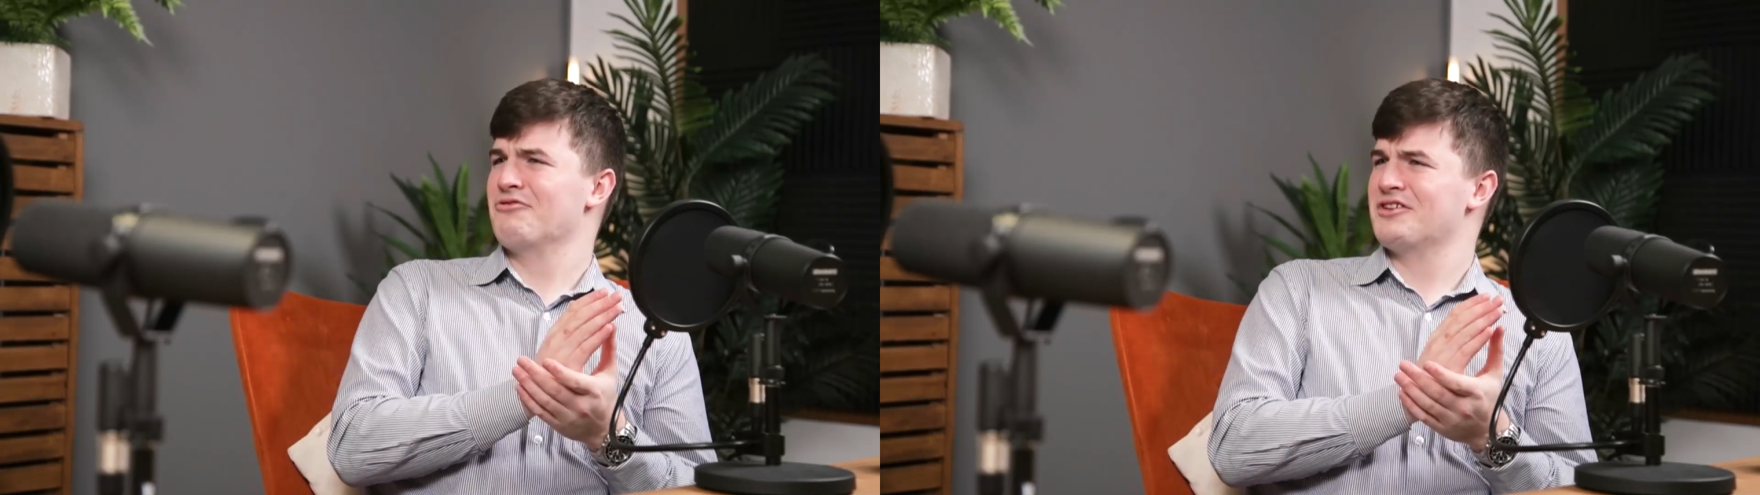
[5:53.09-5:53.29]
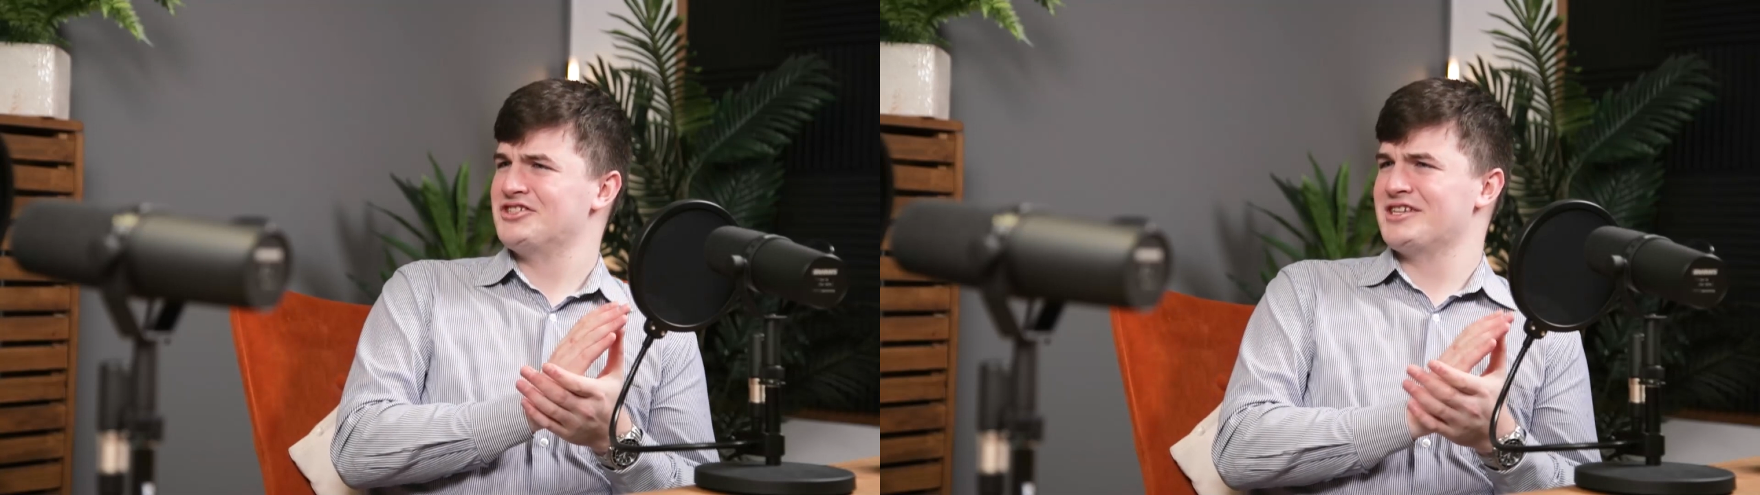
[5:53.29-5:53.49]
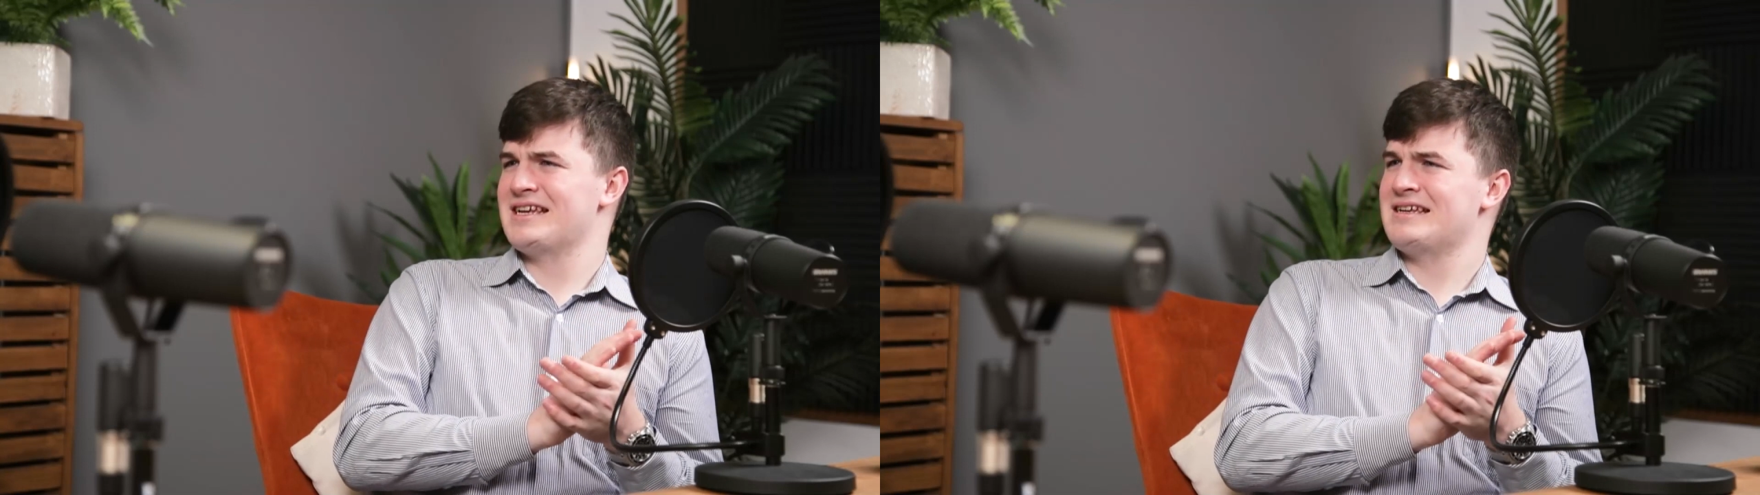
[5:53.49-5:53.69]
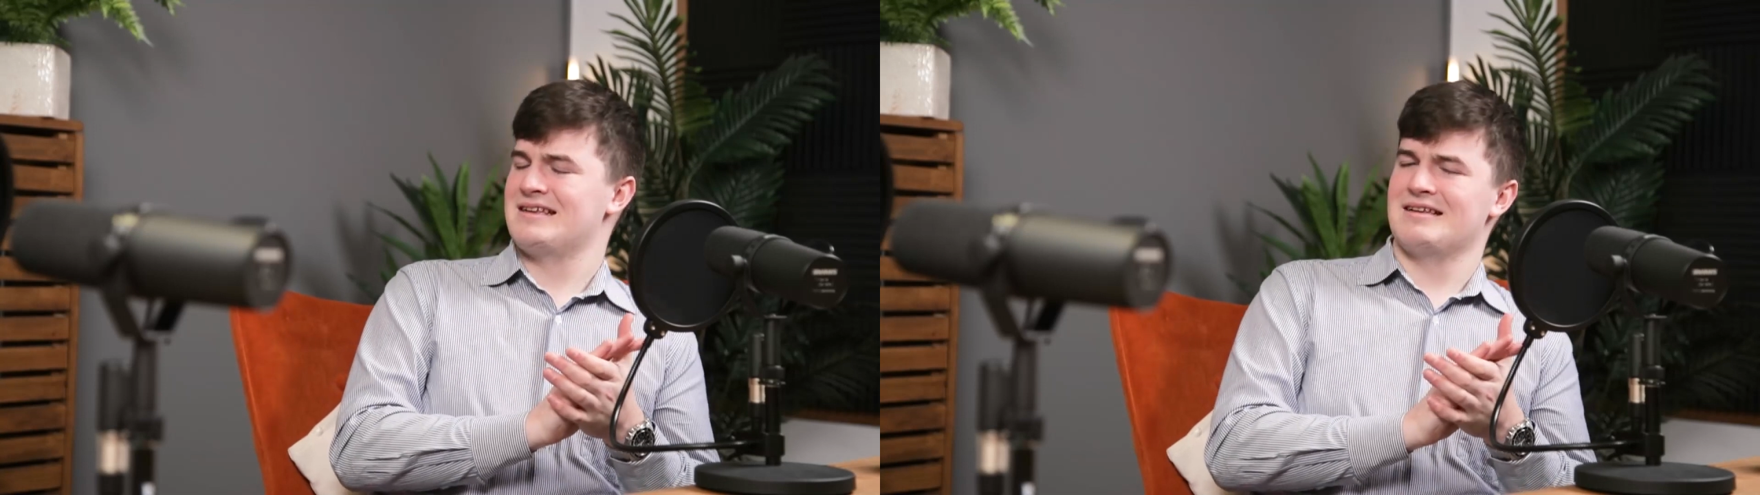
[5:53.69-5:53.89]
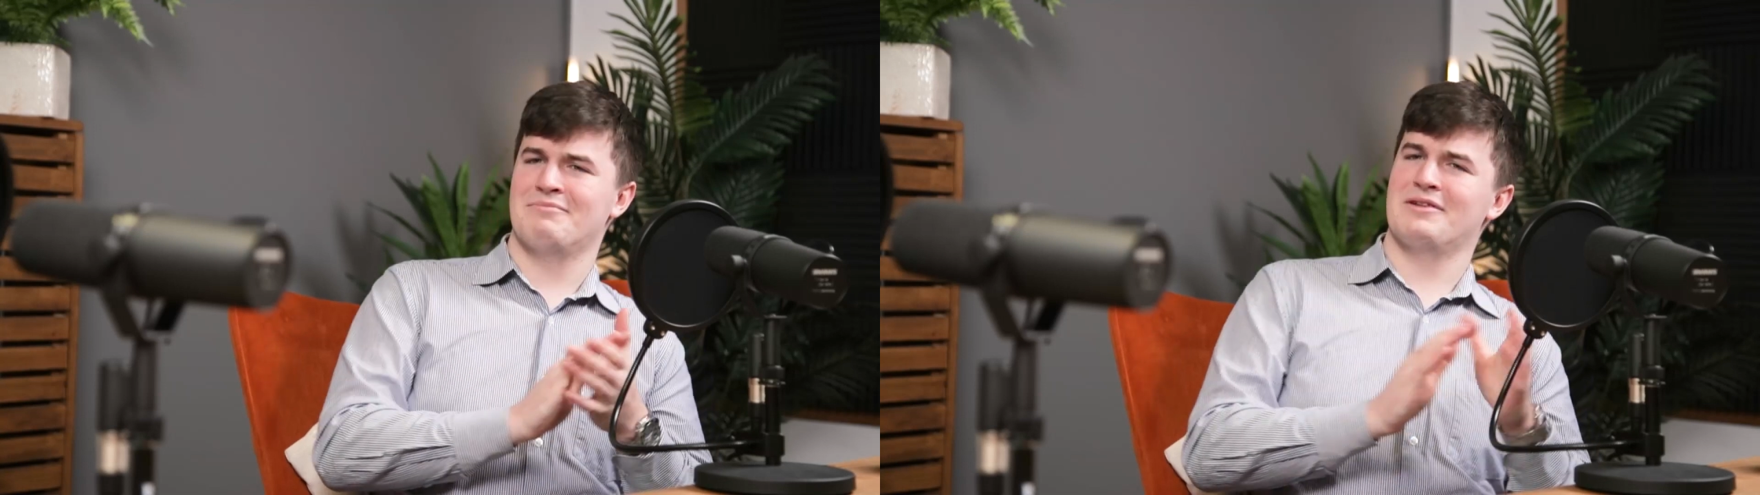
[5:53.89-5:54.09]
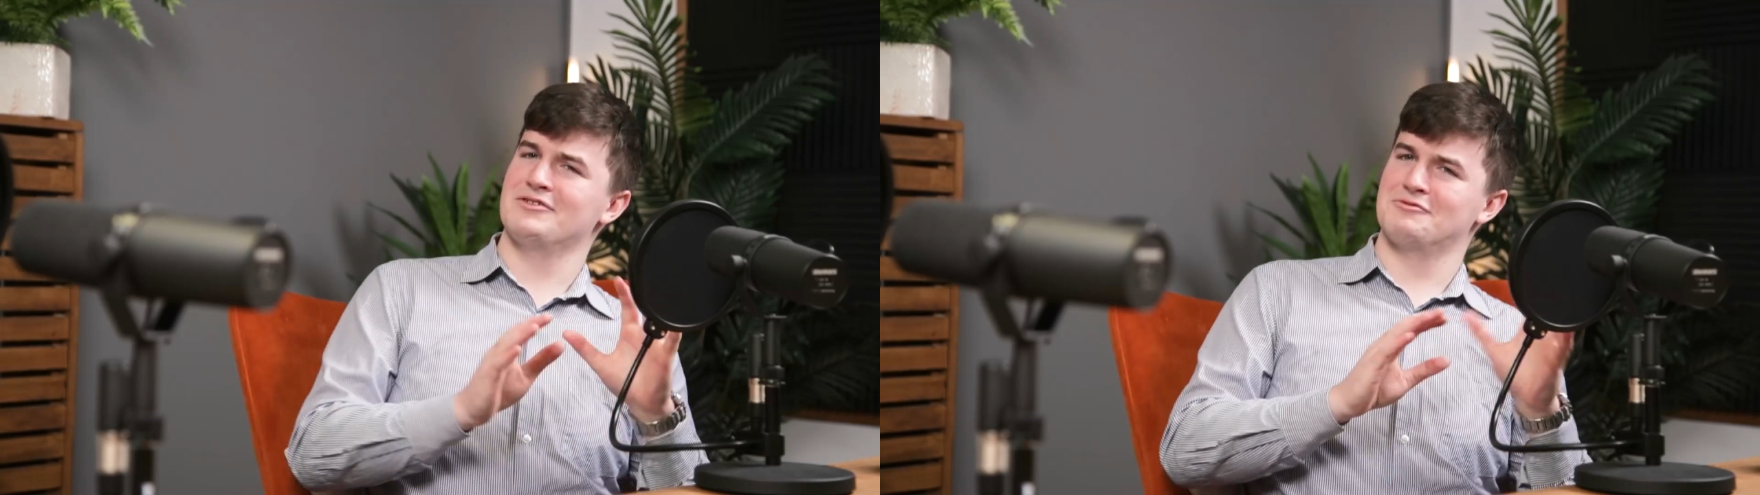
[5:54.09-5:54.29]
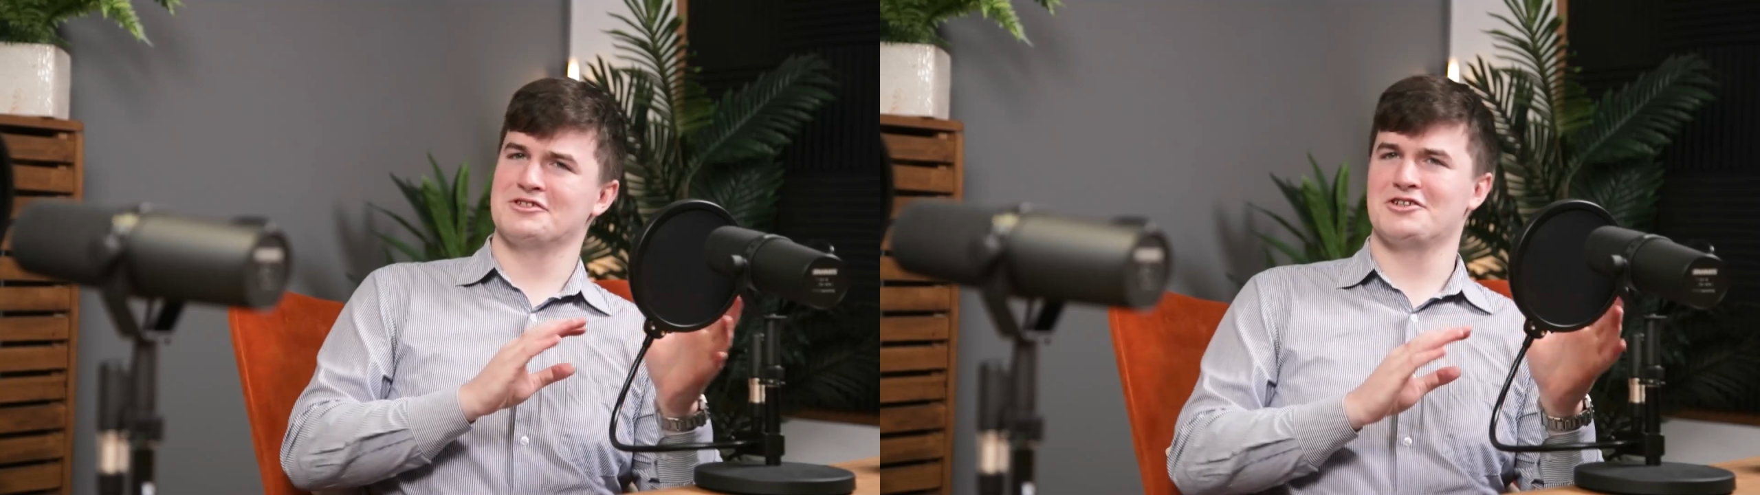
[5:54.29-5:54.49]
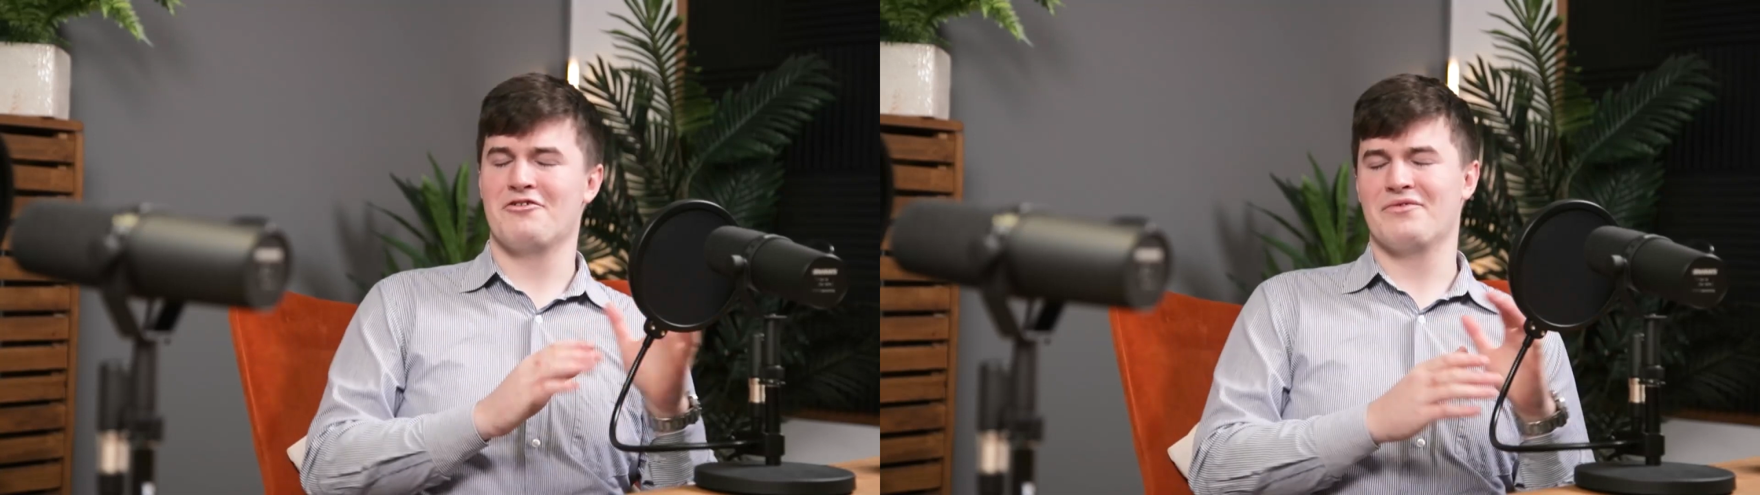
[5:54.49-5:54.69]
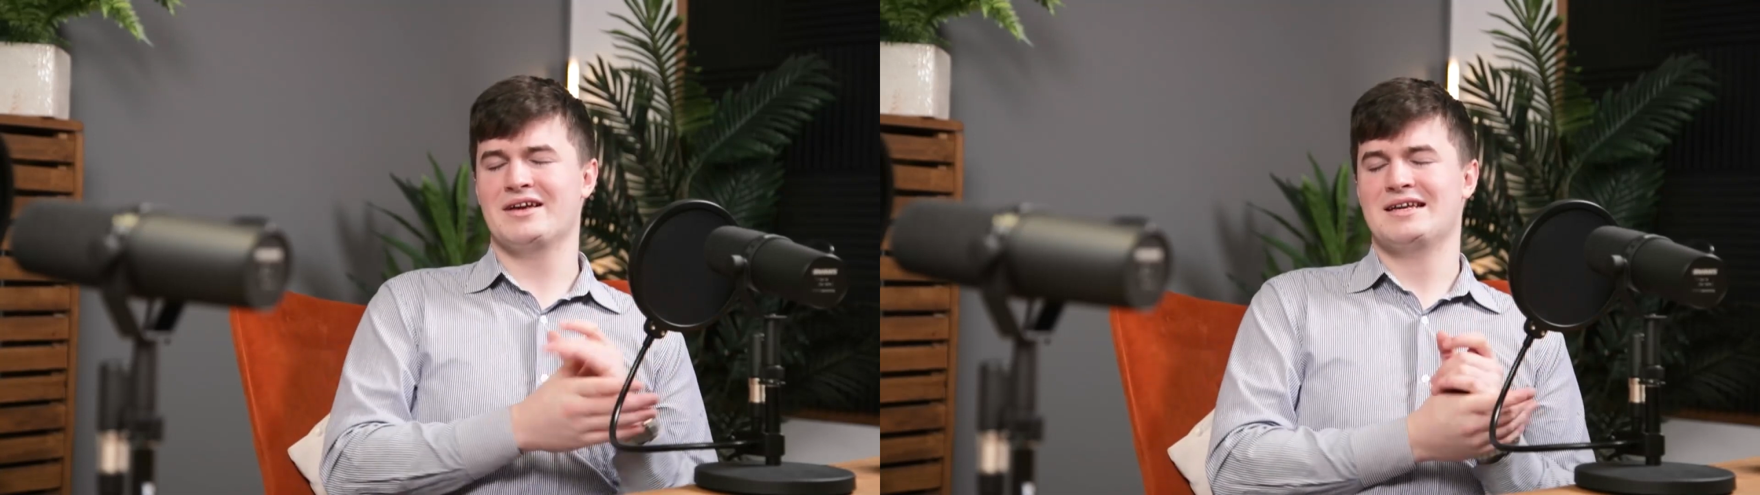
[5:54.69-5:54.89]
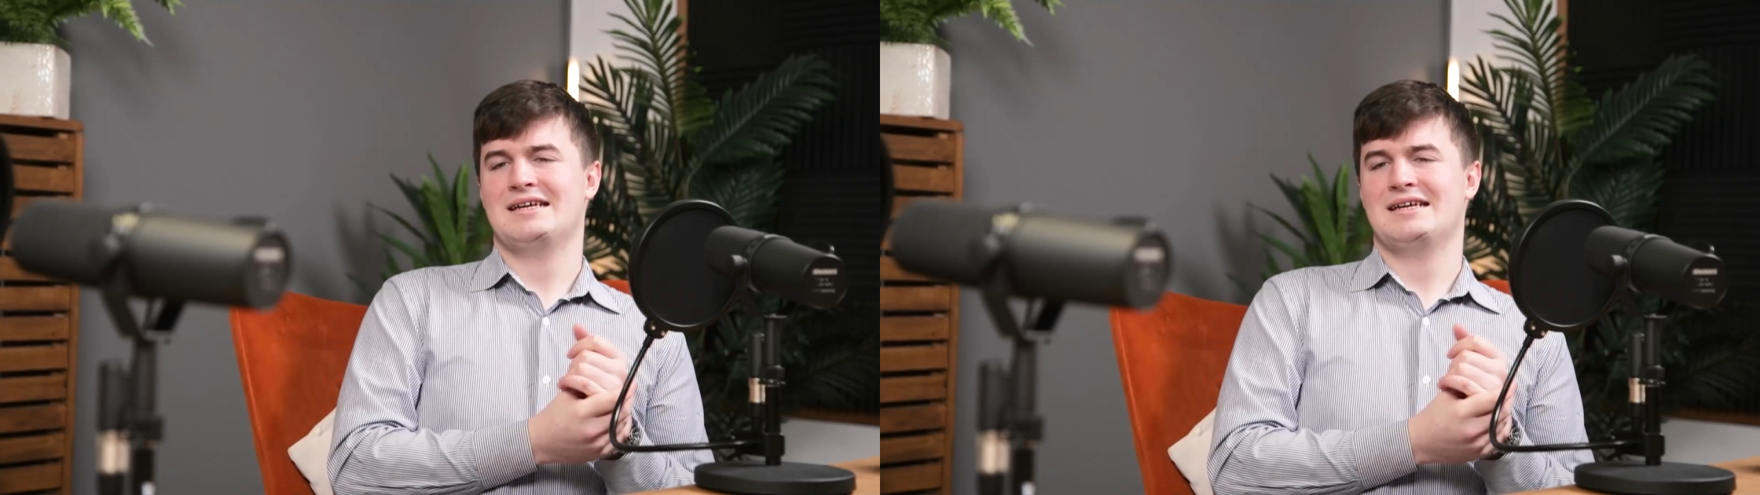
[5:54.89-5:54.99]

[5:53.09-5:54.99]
this year, a bit of a switch over,